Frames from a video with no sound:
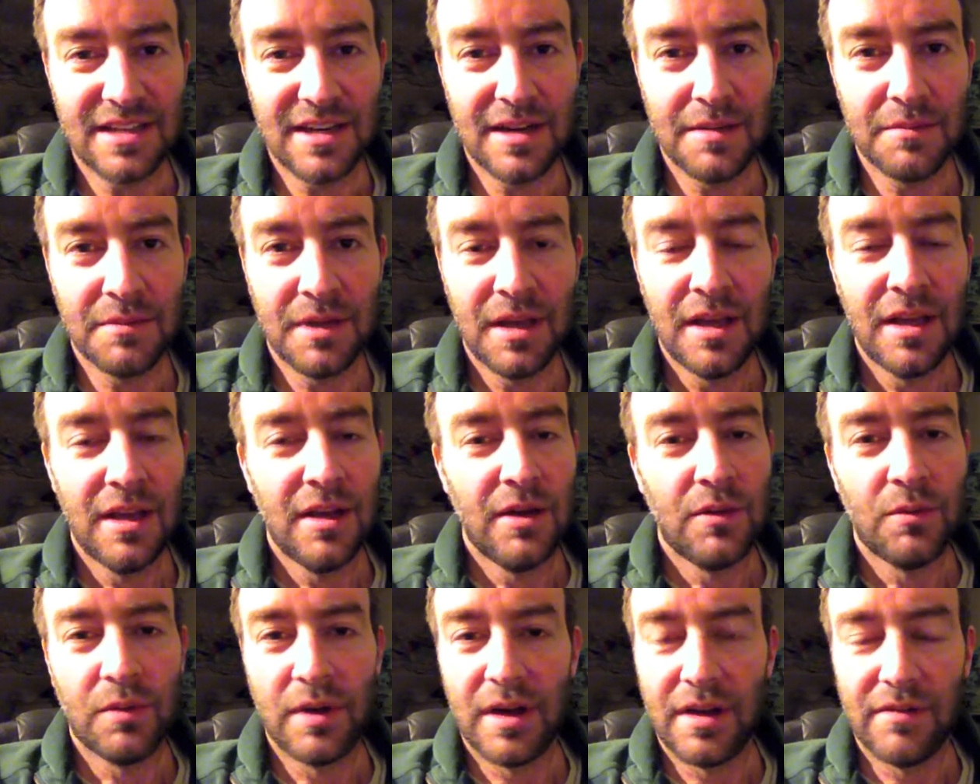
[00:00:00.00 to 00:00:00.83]
well,
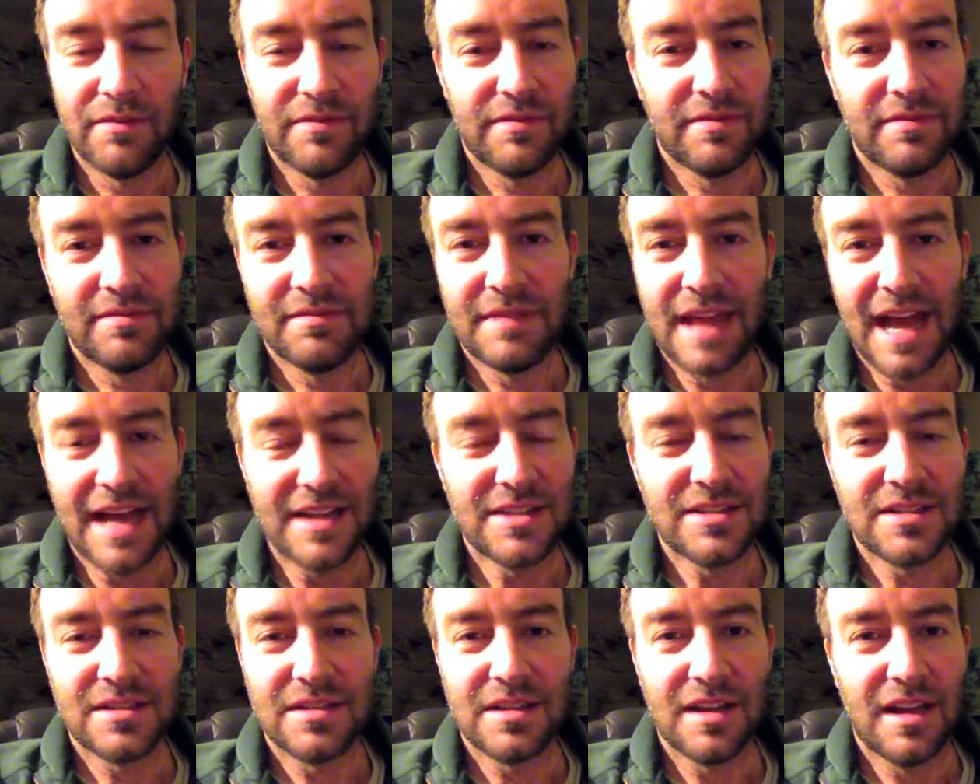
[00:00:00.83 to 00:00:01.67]
that's a
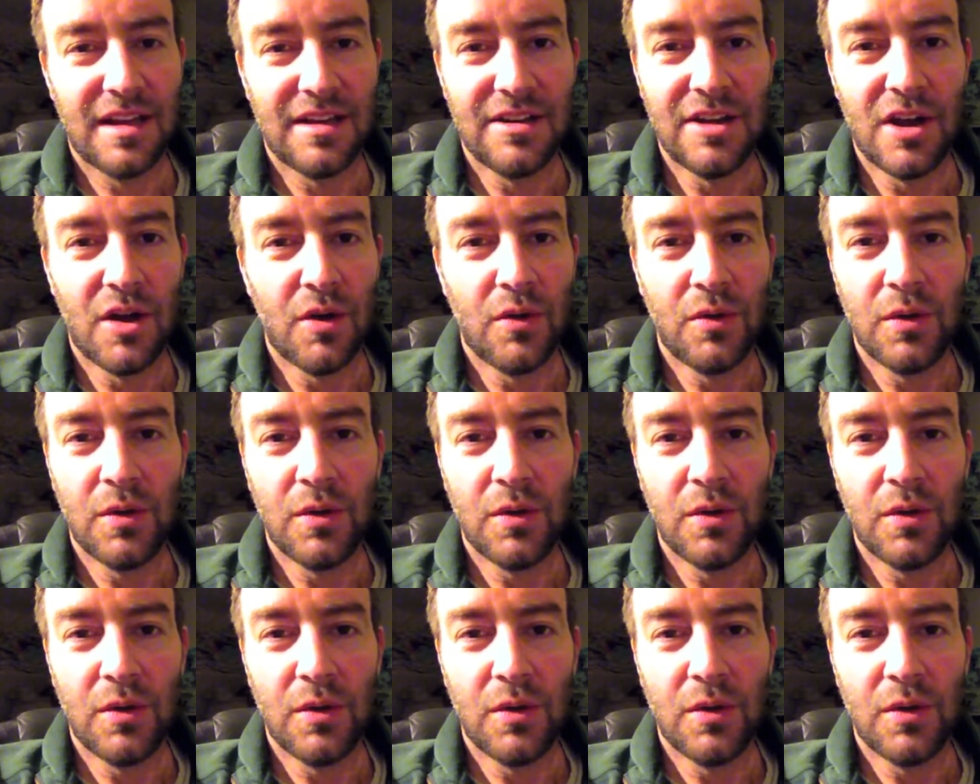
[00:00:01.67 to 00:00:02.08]
no-go.